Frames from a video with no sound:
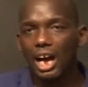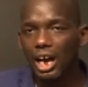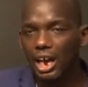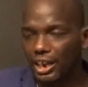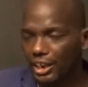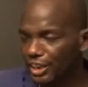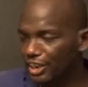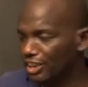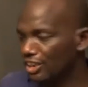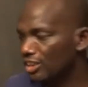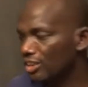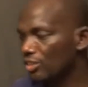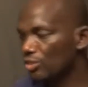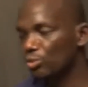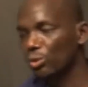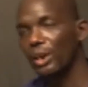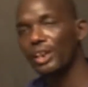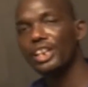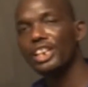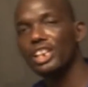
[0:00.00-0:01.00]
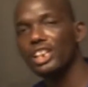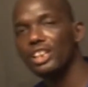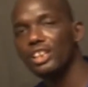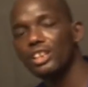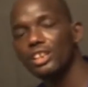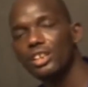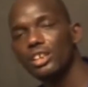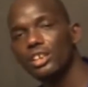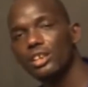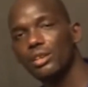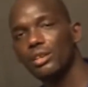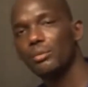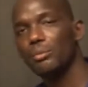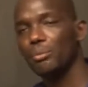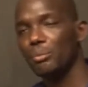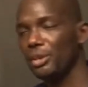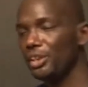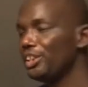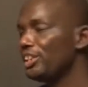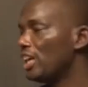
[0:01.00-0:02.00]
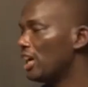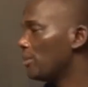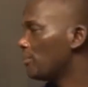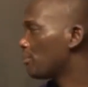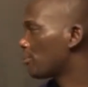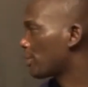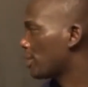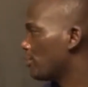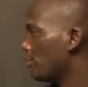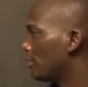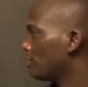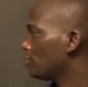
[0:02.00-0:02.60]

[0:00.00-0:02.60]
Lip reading: in Swahili medium primary